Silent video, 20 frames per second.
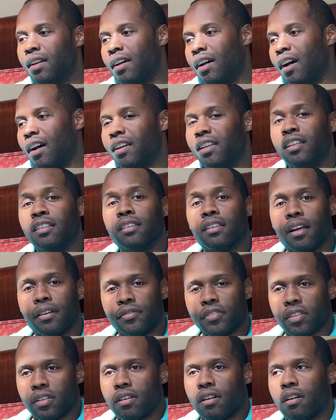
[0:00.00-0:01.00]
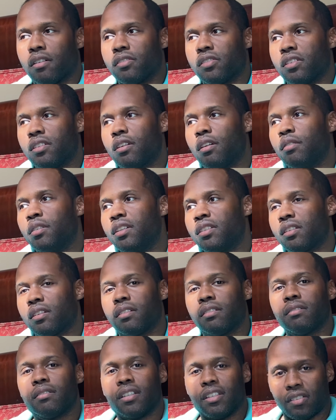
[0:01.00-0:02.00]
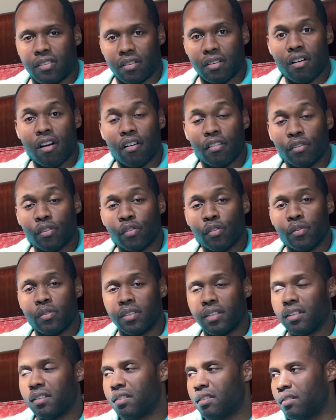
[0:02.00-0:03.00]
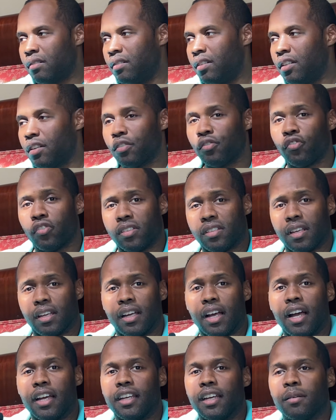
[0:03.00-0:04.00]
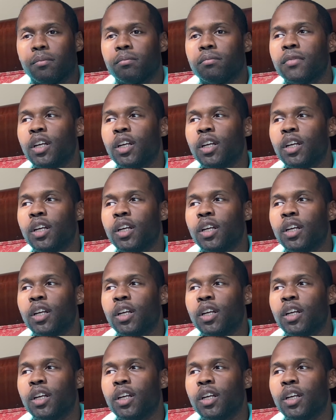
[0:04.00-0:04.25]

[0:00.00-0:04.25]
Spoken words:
He loves the cars. He's a car enthusiast, just like I am.